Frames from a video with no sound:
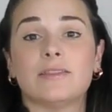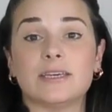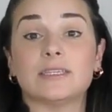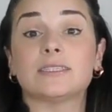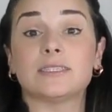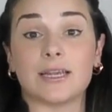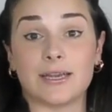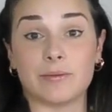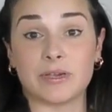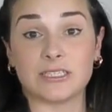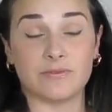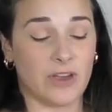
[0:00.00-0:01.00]
this
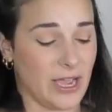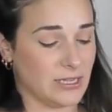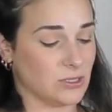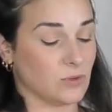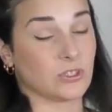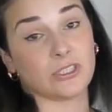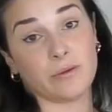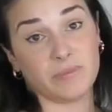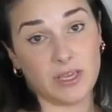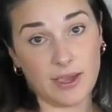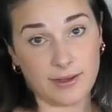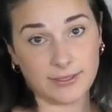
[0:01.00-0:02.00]
dynamic device or
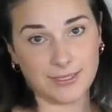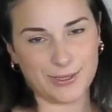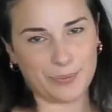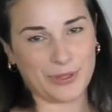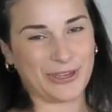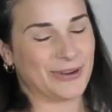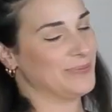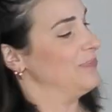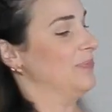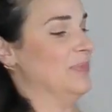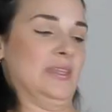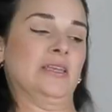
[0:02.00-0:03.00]
something else similar.
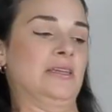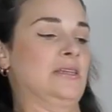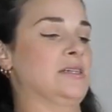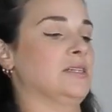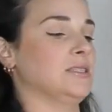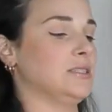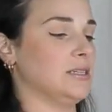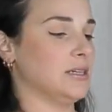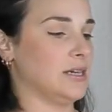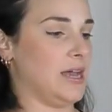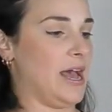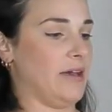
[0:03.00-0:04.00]
So you're
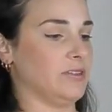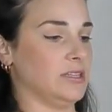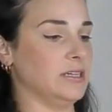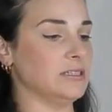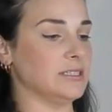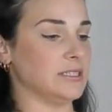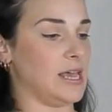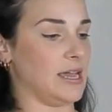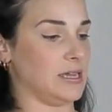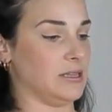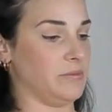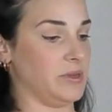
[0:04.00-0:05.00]
gonna have a little
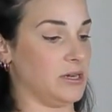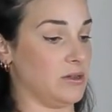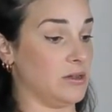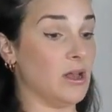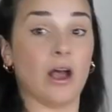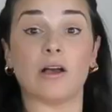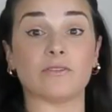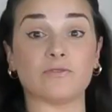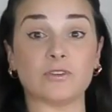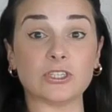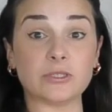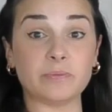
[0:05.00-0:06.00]
slack in the middle,
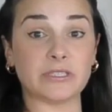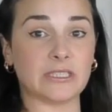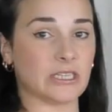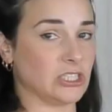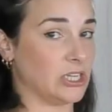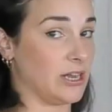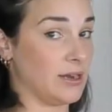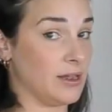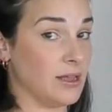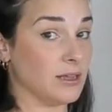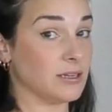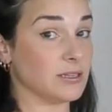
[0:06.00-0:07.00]
first position,
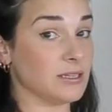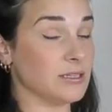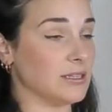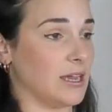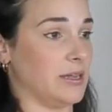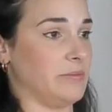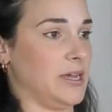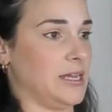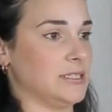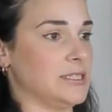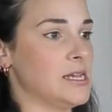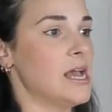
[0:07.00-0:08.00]
good
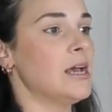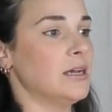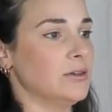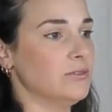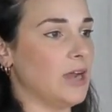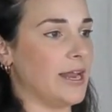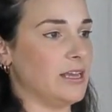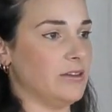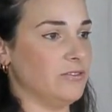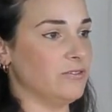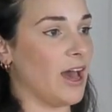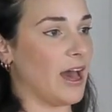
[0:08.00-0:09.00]
alignment, ready,
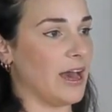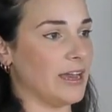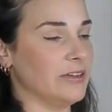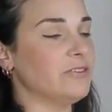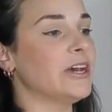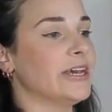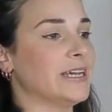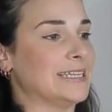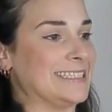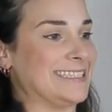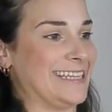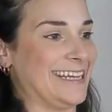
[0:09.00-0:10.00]
5,
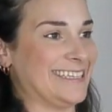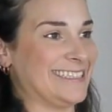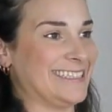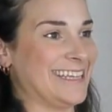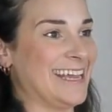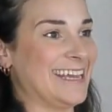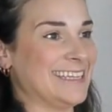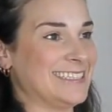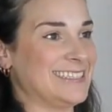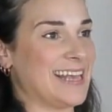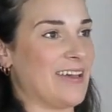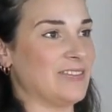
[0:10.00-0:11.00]
6,
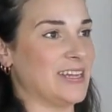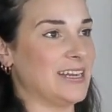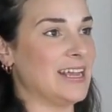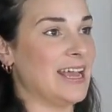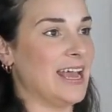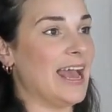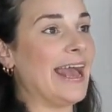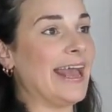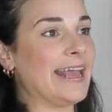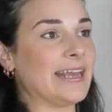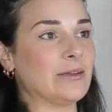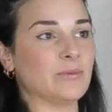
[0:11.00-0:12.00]
7,
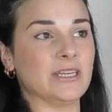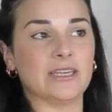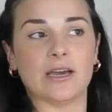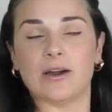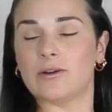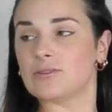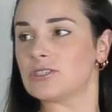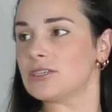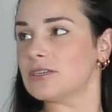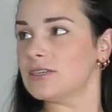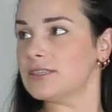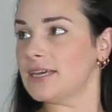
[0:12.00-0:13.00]
8, we go.
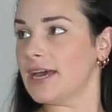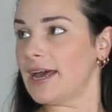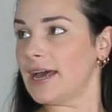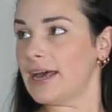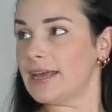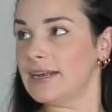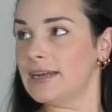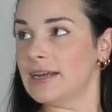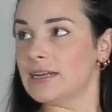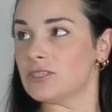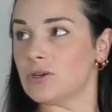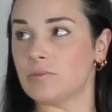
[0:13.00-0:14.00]
Turn the head,
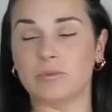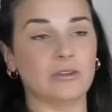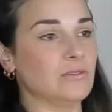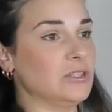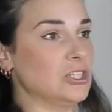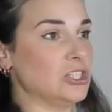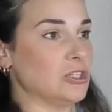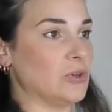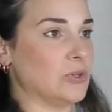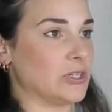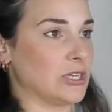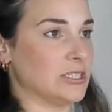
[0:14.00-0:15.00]
don't move the
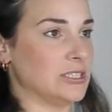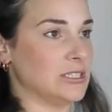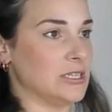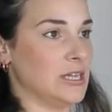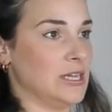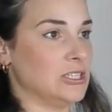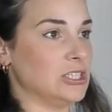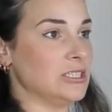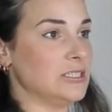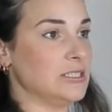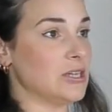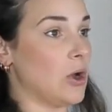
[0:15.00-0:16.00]
shoulders,
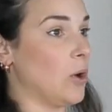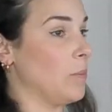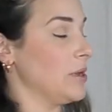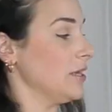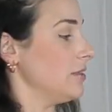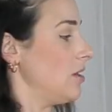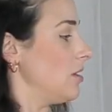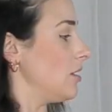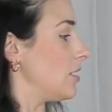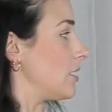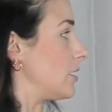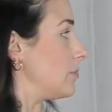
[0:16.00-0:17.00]
just opening the
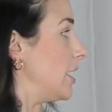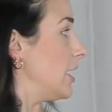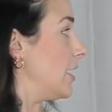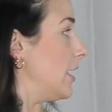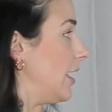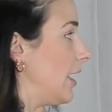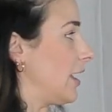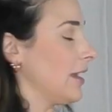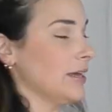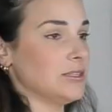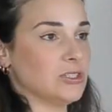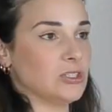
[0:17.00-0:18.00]
arm
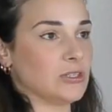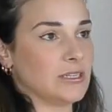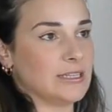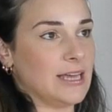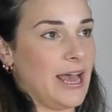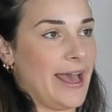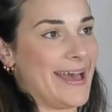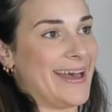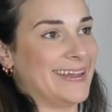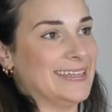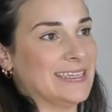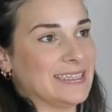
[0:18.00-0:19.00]
and turning the
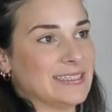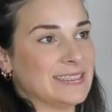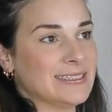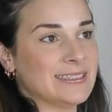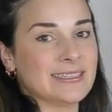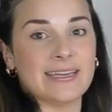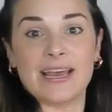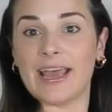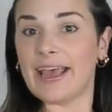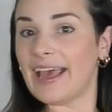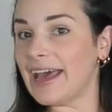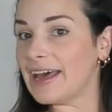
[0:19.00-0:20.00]
head.
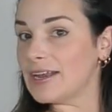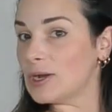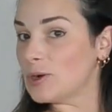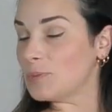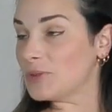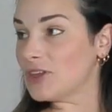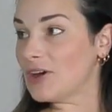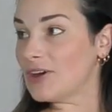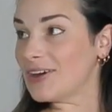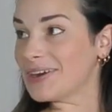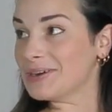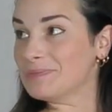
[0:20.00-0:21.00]
And open the
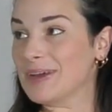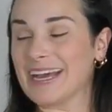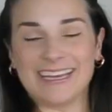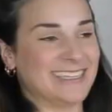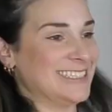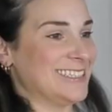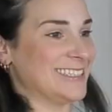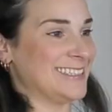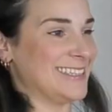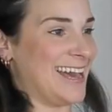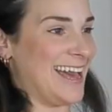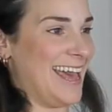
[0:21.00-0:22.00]
arm,
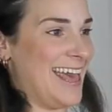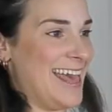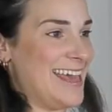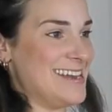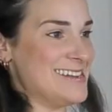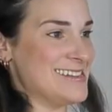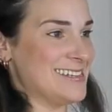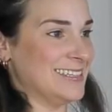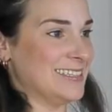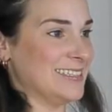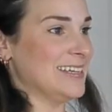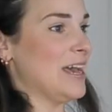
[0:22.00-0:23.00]
turn the head,
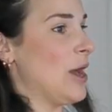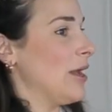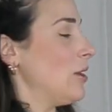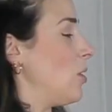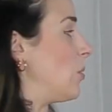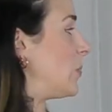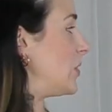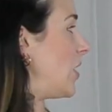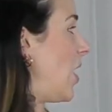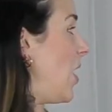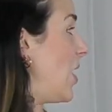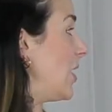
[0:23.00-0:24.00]
and open
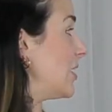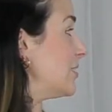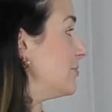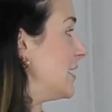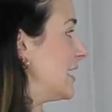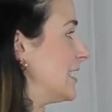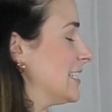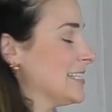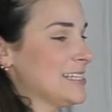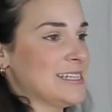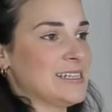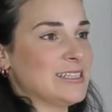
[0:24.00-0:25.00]
the arm,
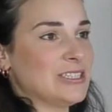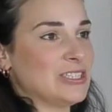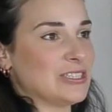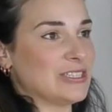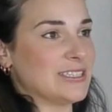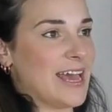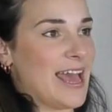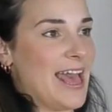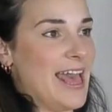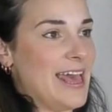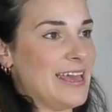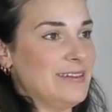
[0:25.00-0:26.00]
turn the
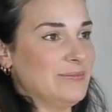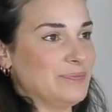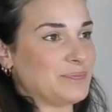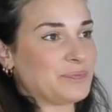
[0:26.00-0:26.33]
head,